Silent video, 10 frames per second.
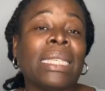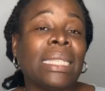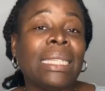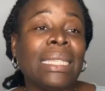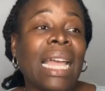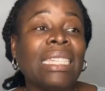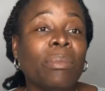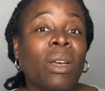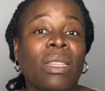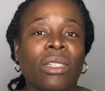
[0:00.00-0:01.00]
my
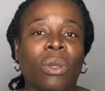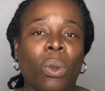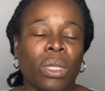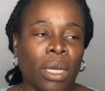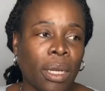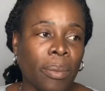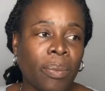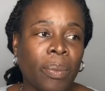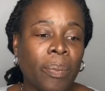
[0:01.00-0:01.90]
sister's mother told her,